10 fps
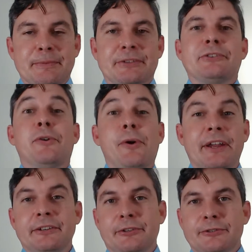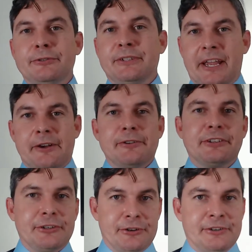is going to take on
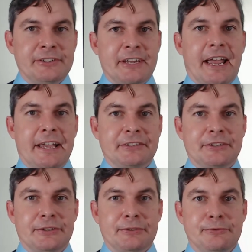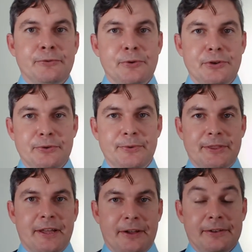certain tasks for you
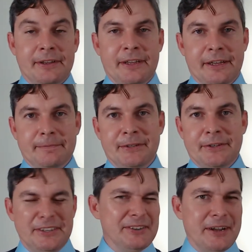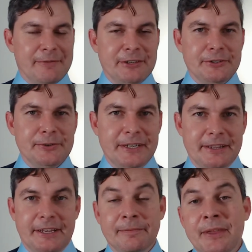without you having to do
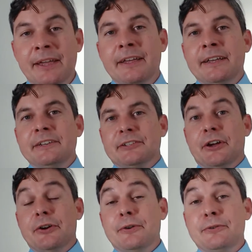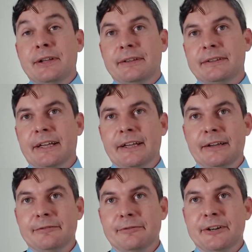anything. So
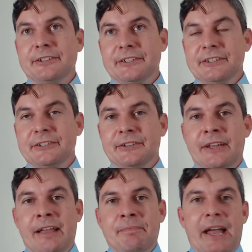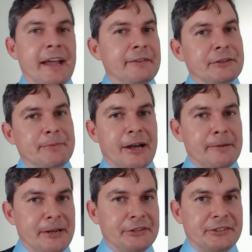for instance, I have some
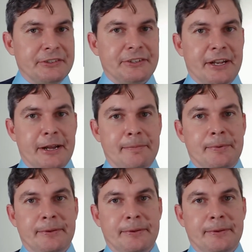automation set up